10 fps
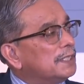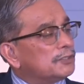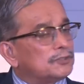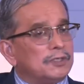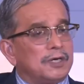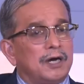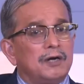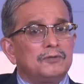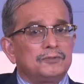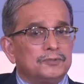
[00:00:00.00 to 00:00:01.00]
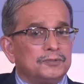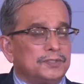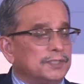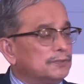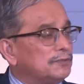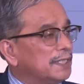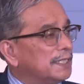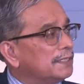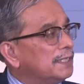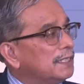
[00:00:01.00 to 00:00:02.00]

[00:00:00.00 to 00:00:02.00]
So how do you think